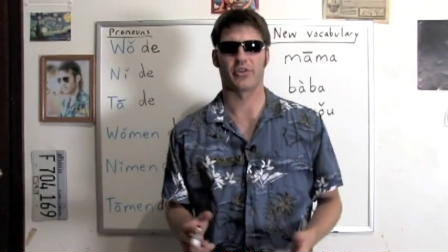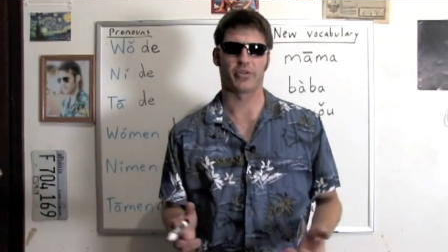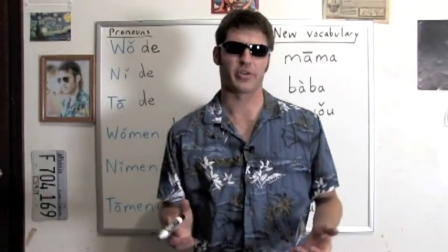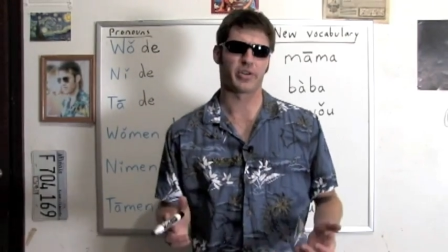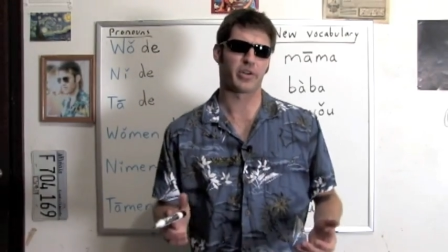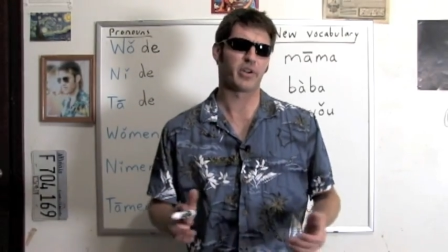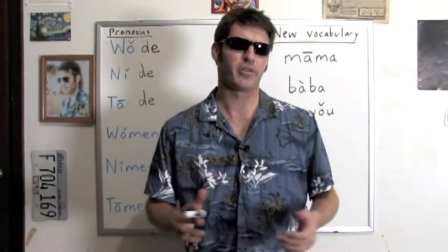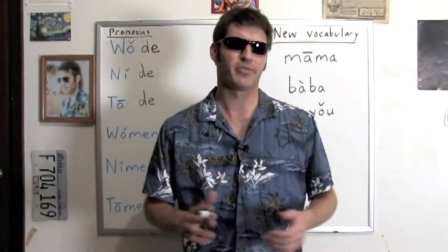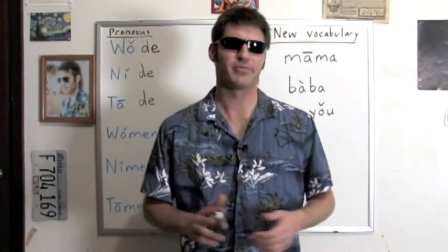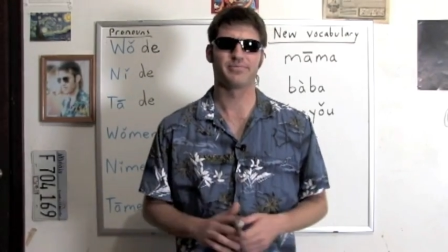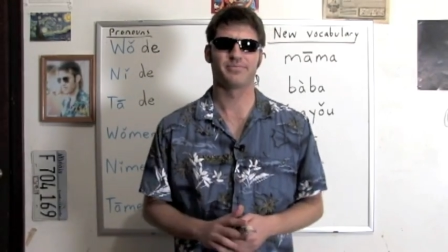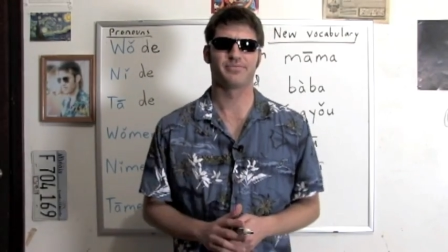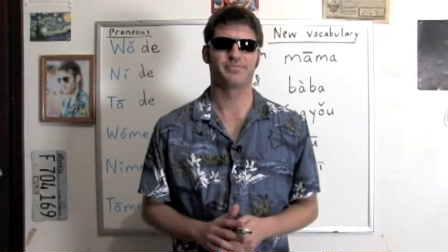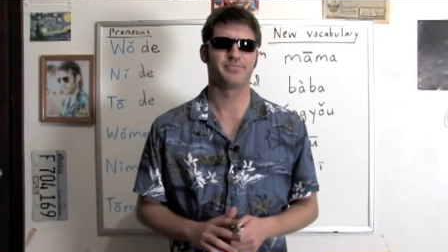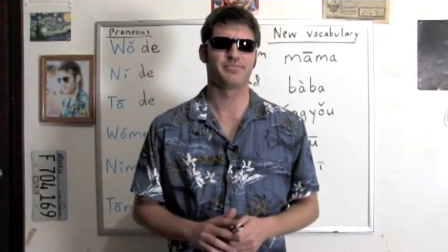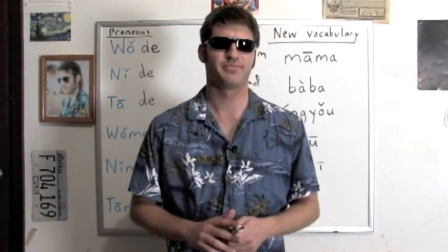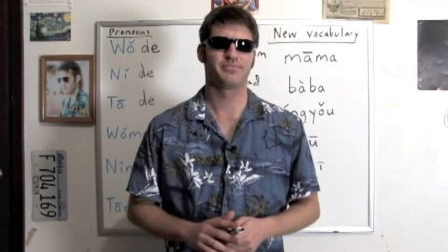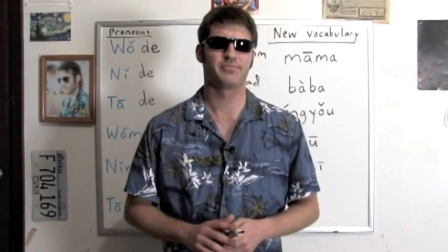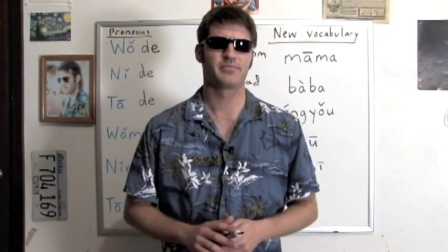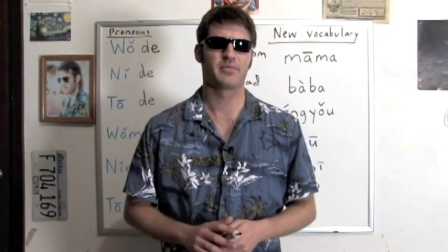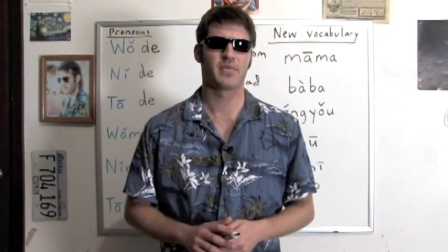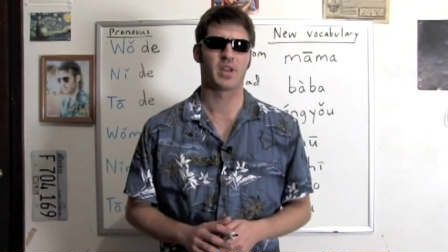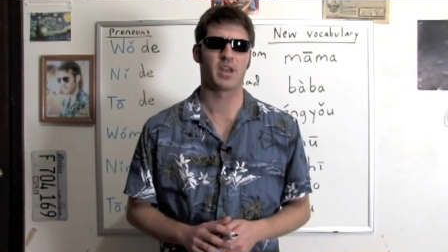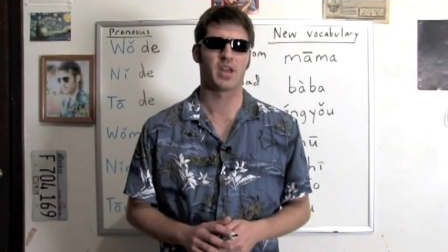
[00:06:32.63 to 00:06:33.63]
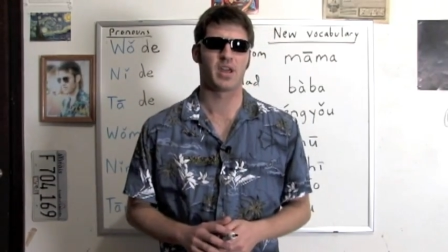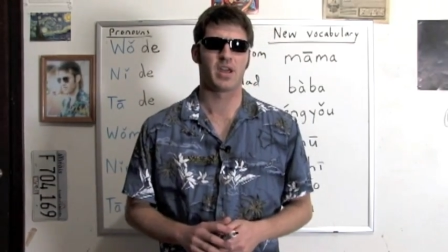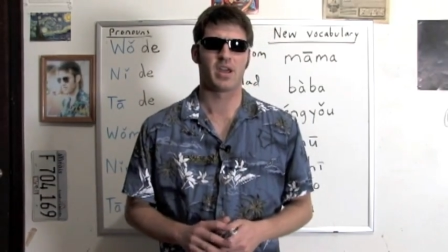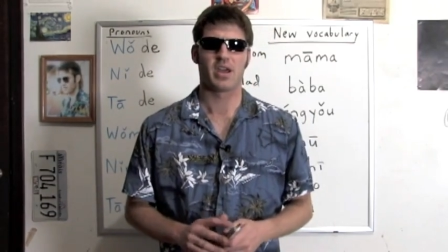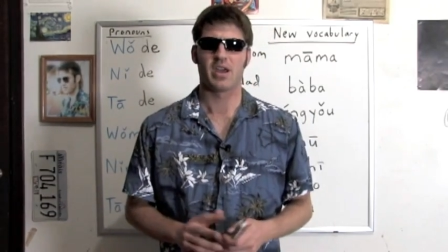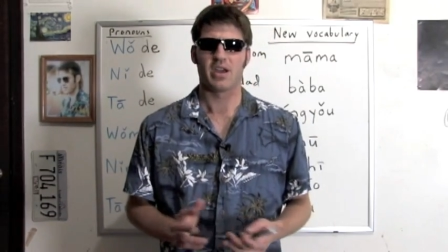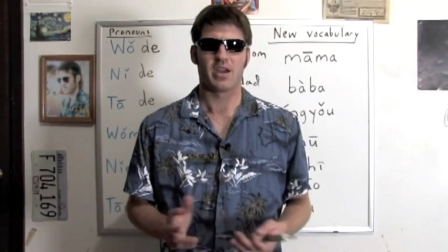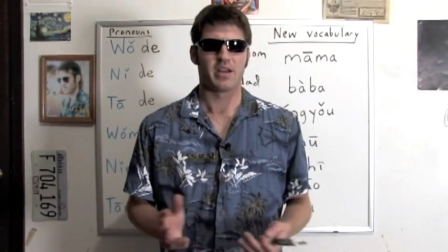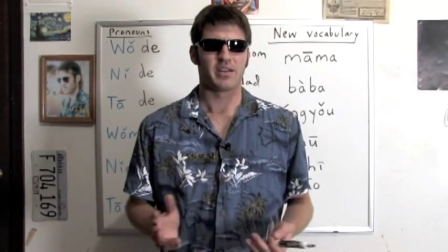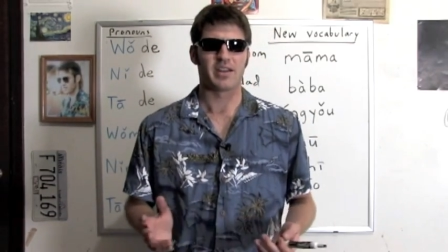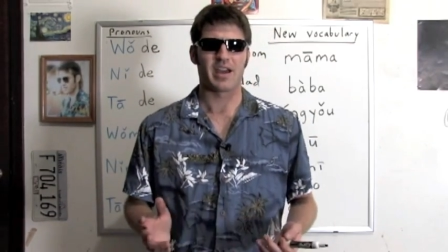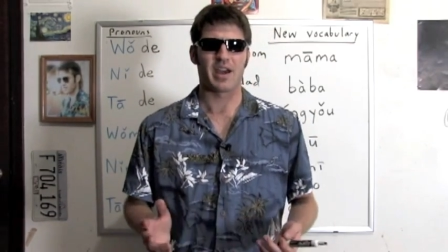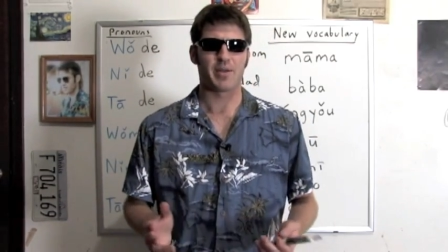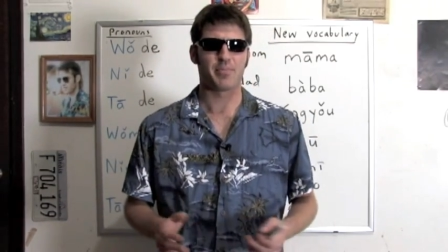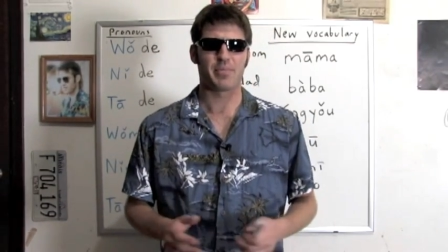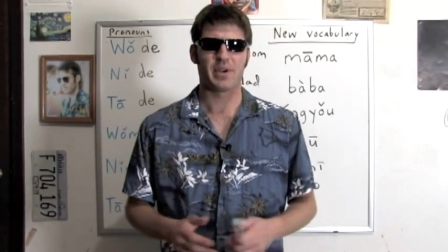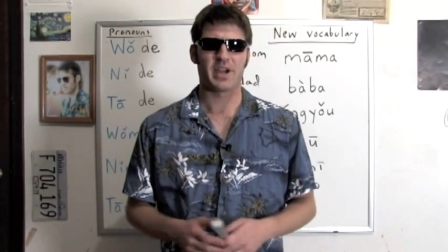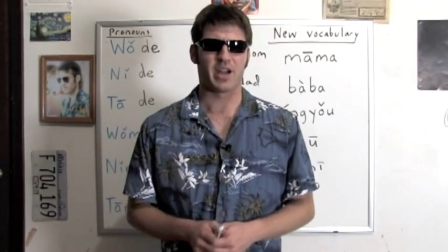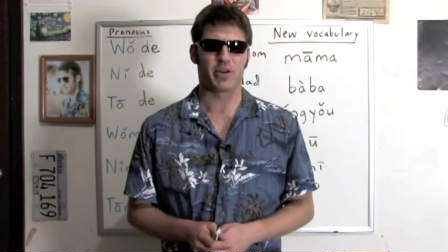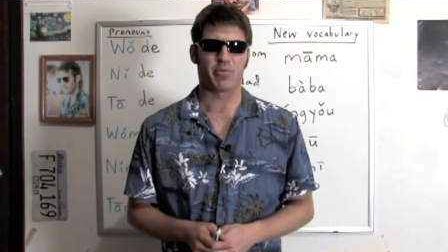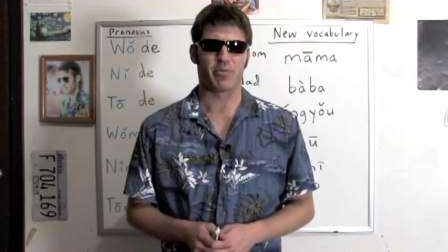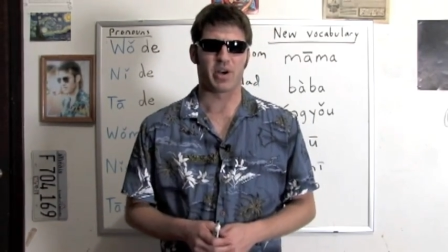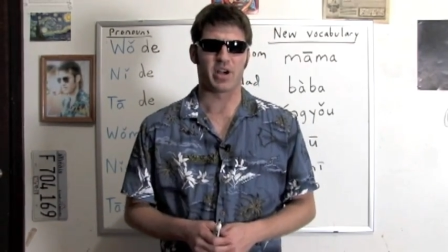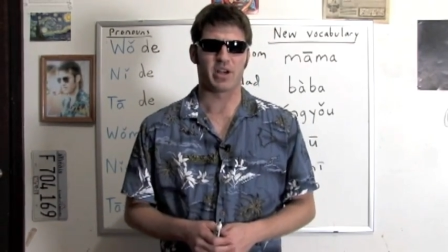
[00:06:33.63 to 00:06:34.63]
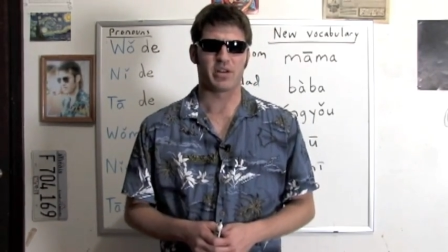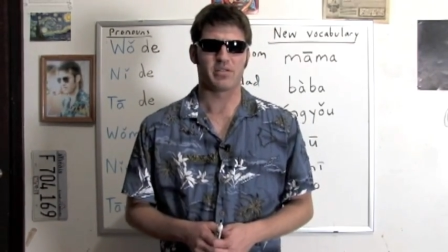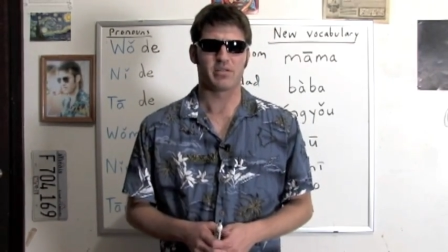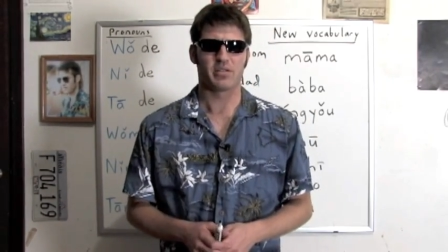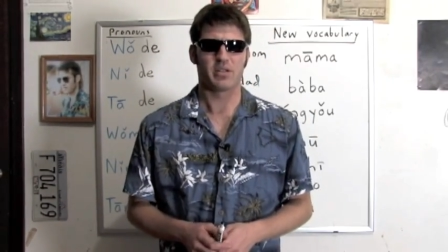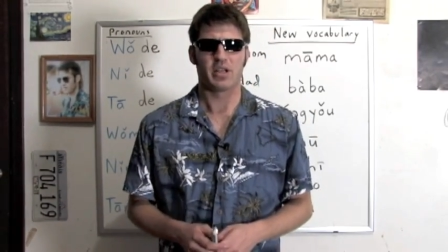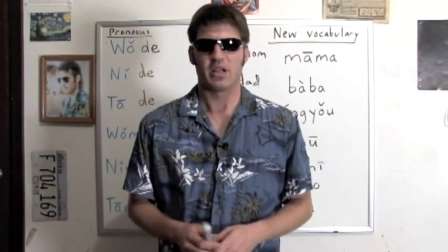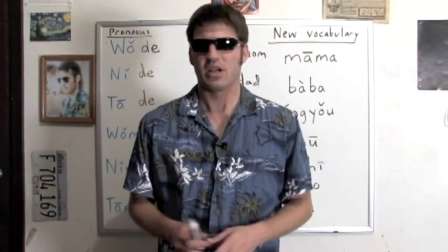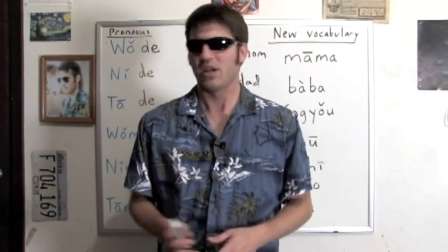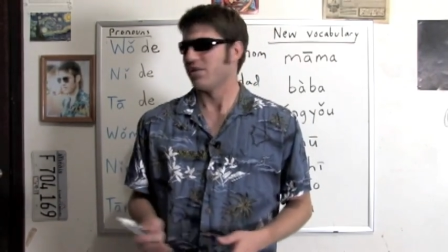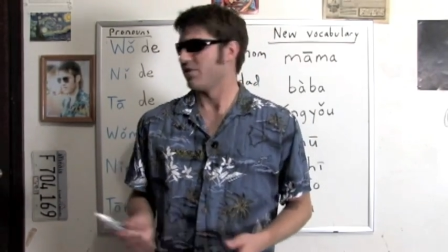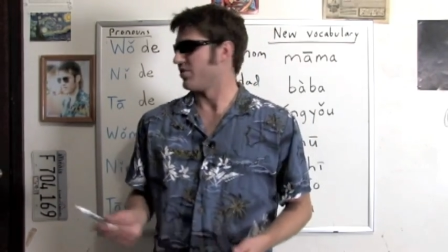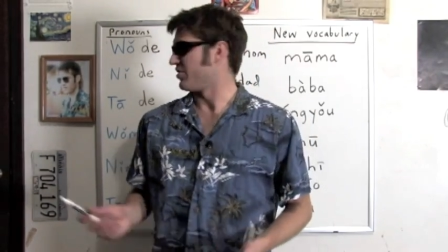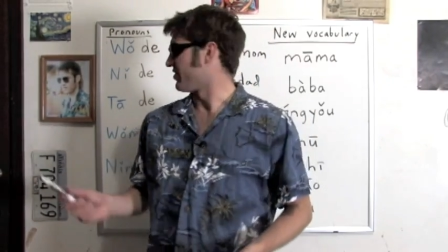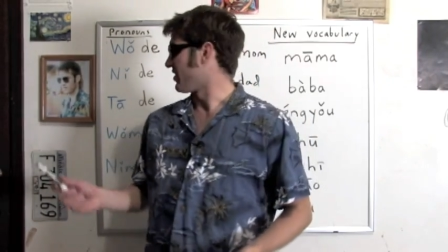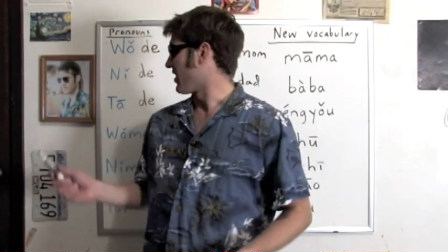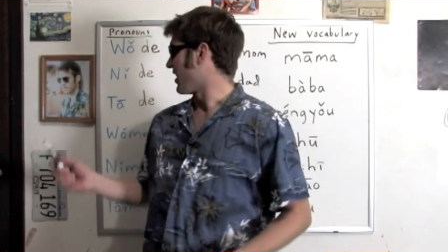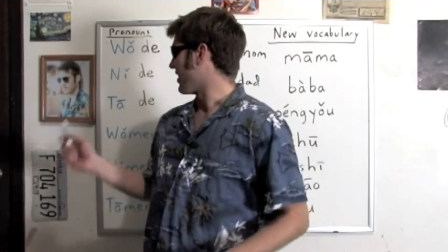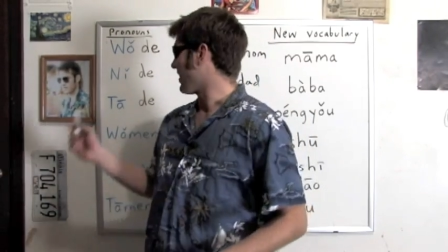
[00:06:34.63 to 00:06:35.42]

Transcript: you go. Not bad, right? Just